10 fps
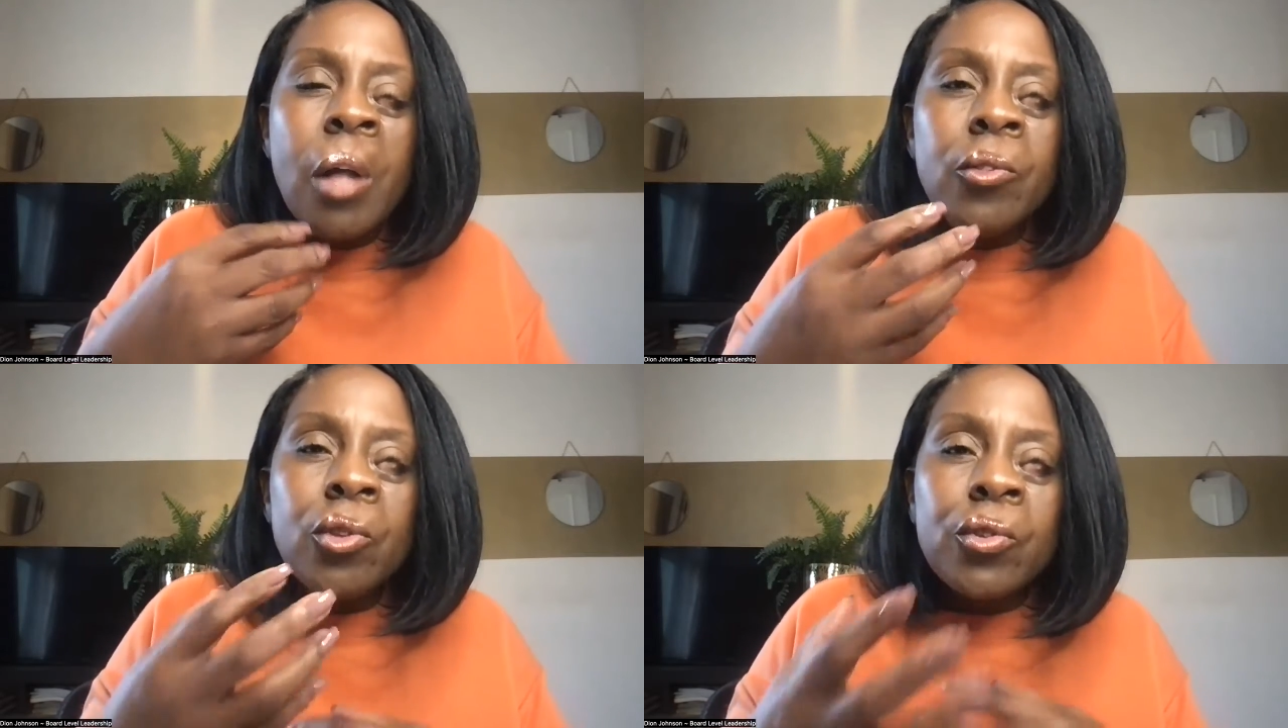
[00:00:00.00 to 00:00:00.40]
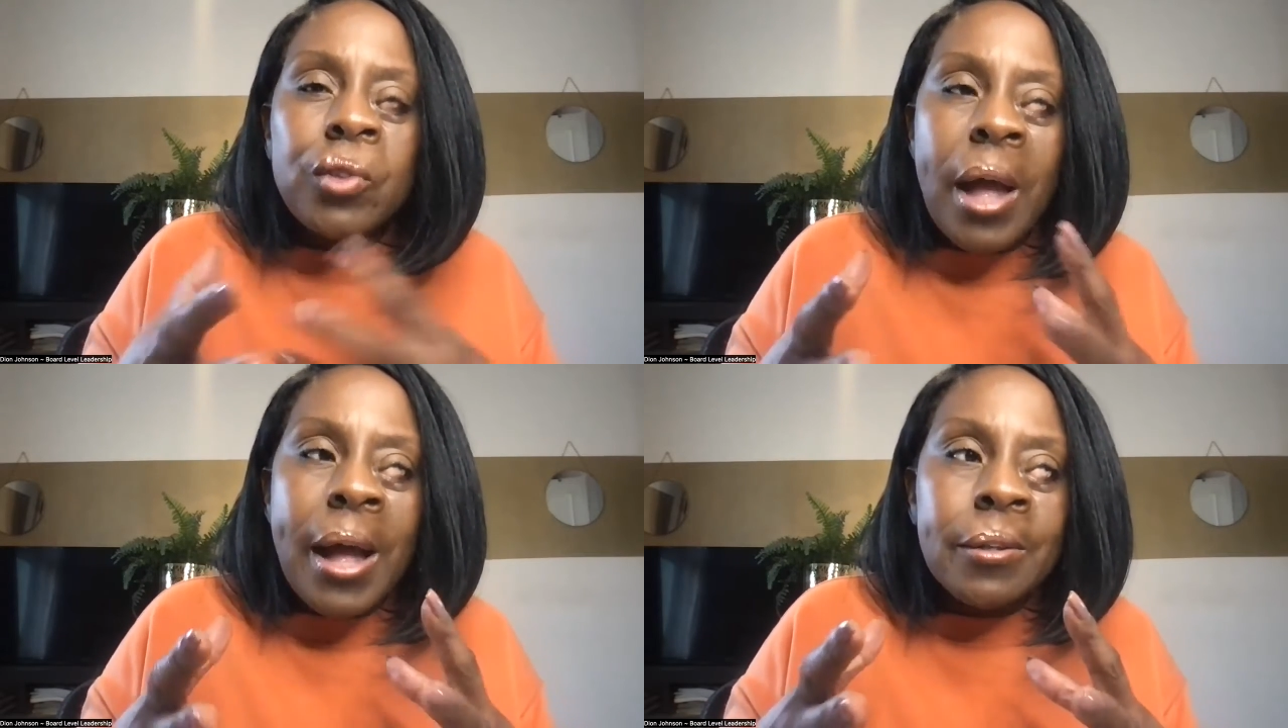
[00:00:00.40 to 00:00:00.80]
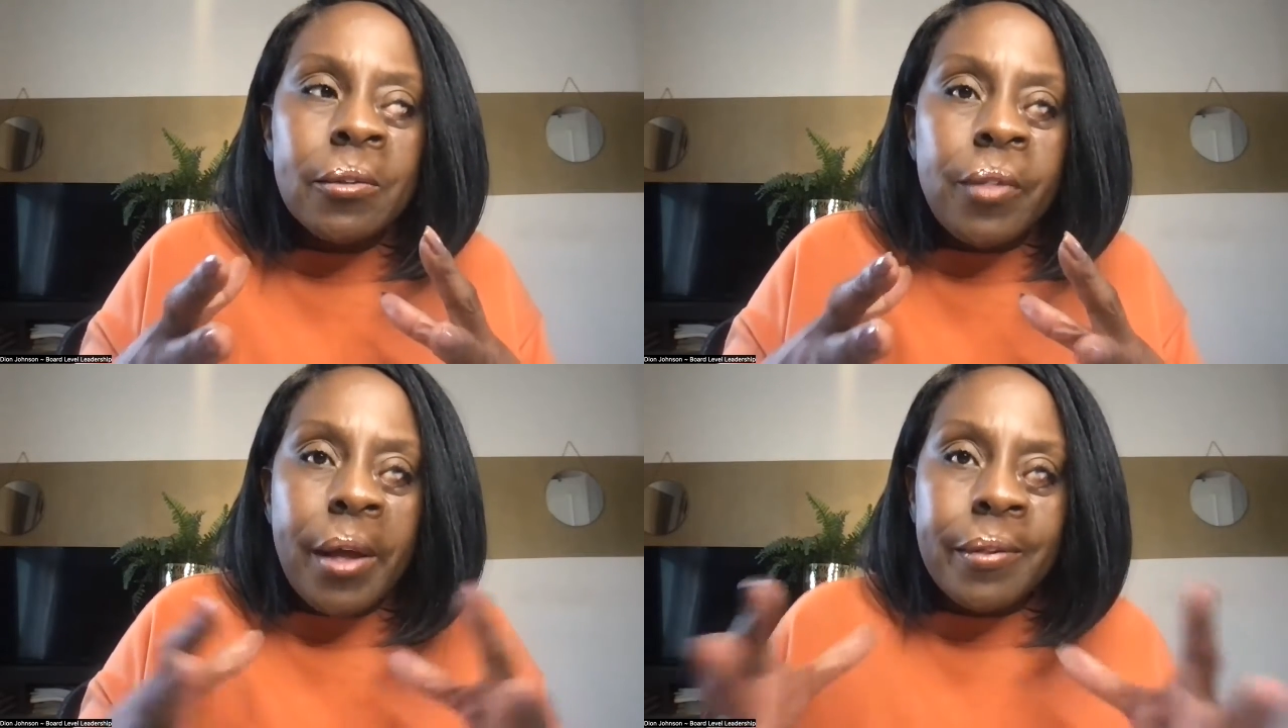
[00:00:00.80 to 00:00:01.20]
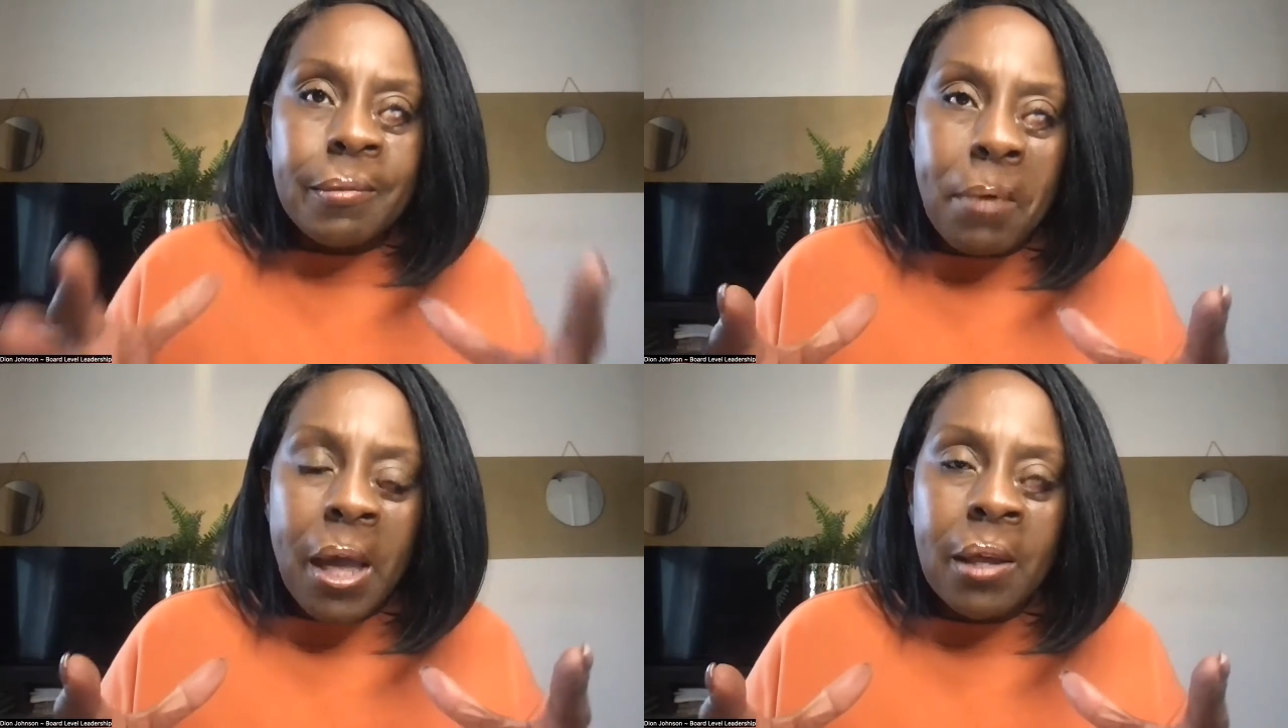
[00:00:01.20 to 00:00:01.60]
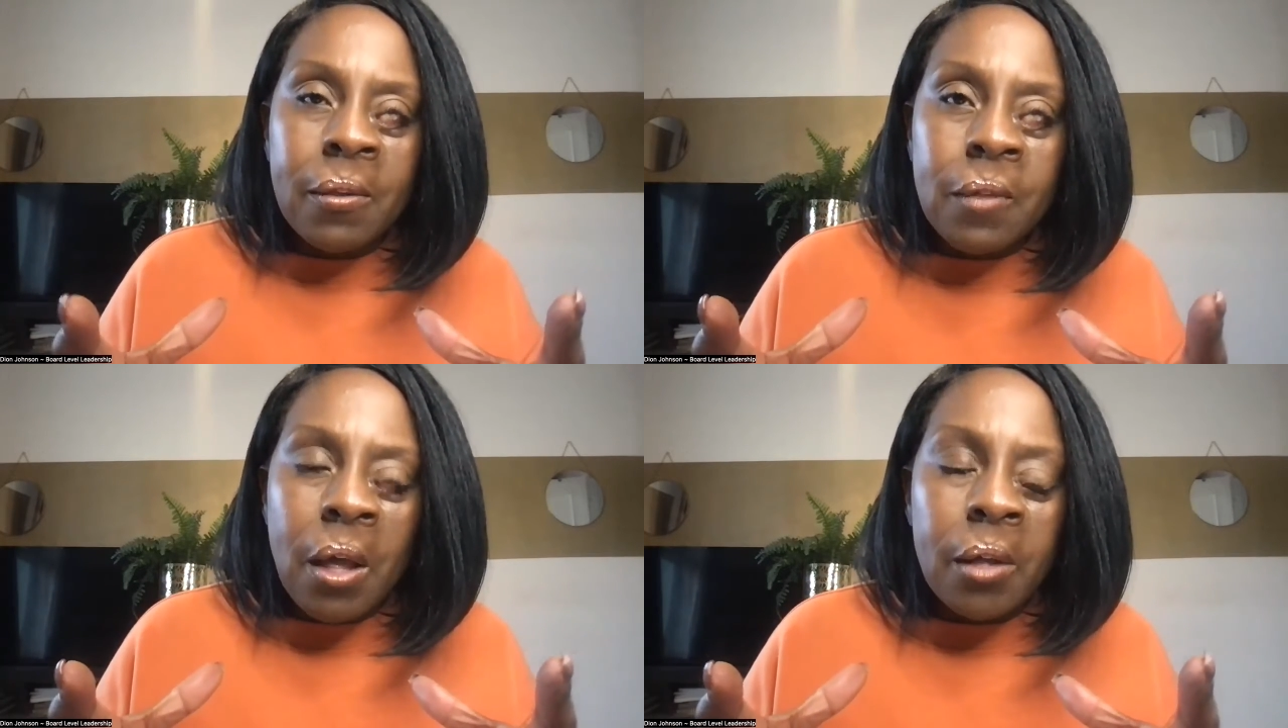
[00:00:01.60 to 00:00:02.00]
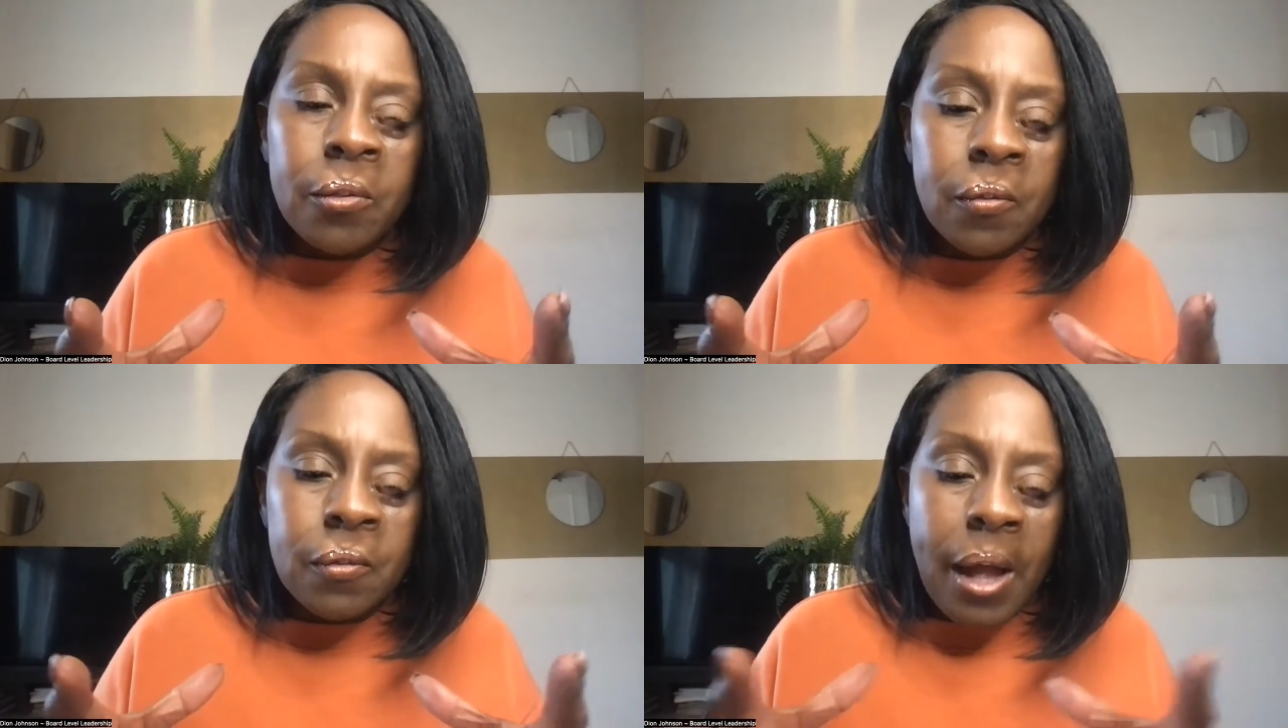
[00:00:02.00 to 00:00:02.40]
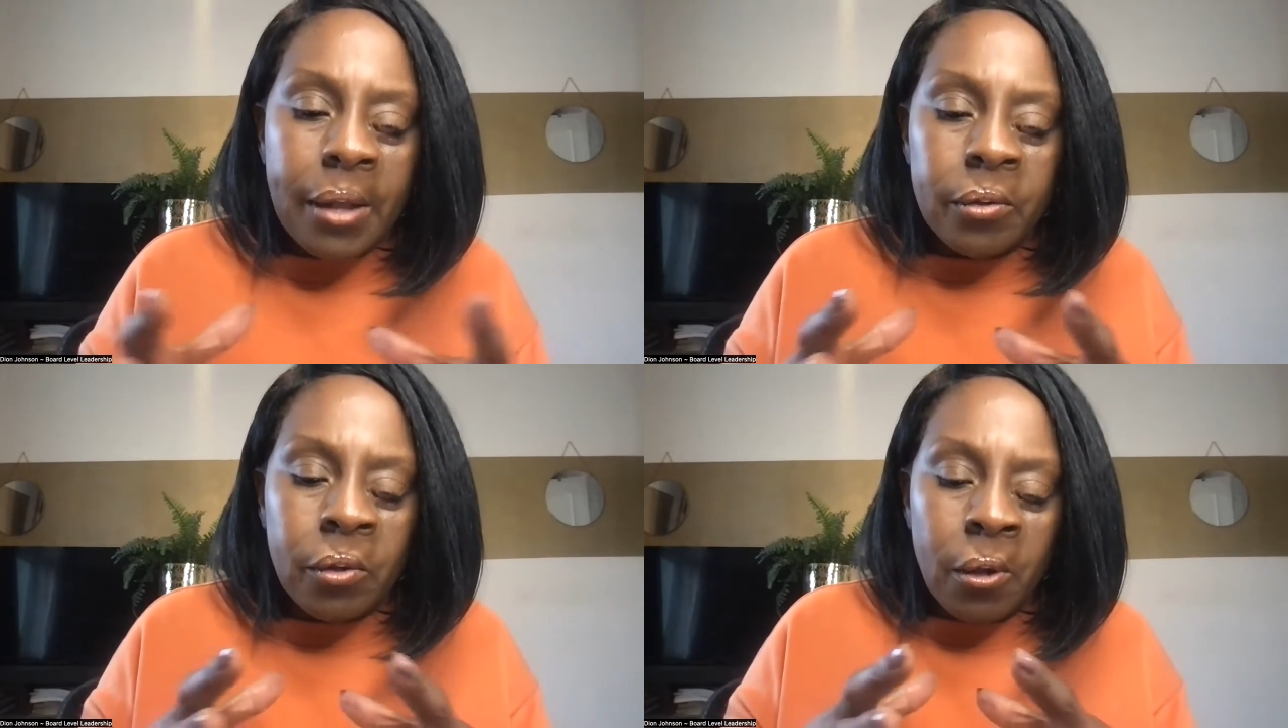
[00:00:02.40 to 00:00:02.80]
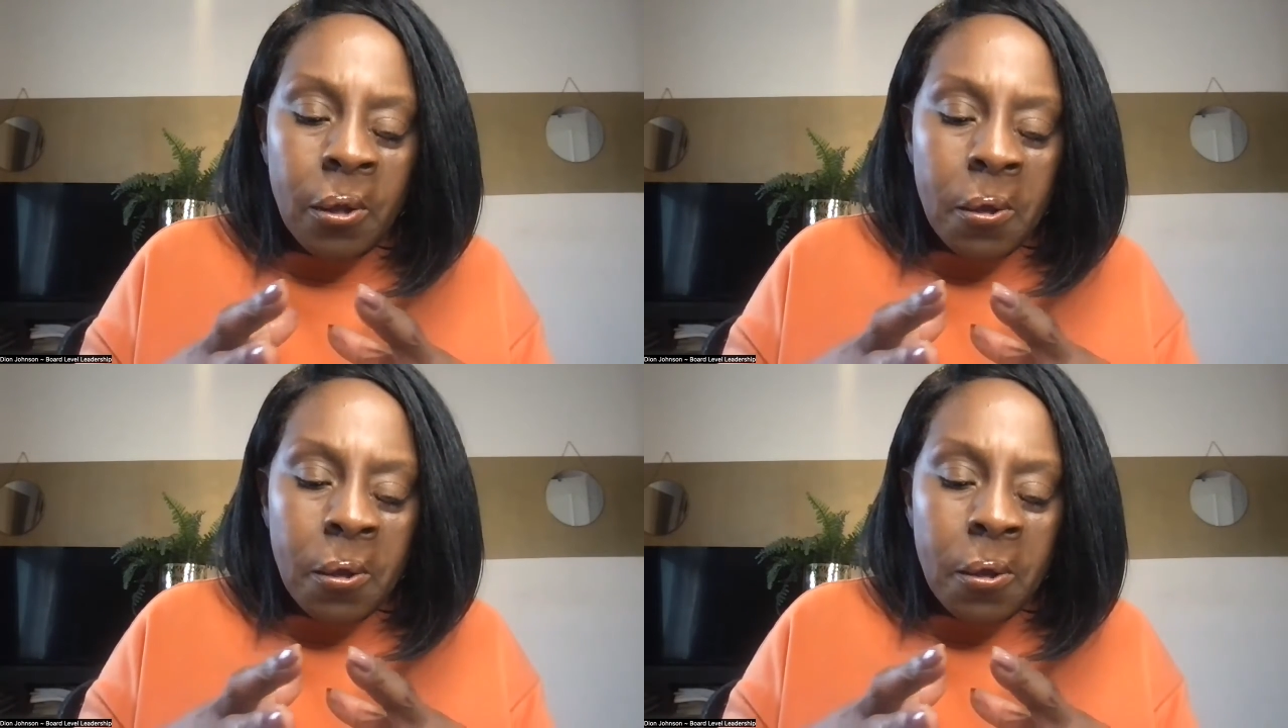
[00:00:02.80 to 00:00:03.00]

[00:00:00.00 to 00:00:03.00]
understand their space, they understand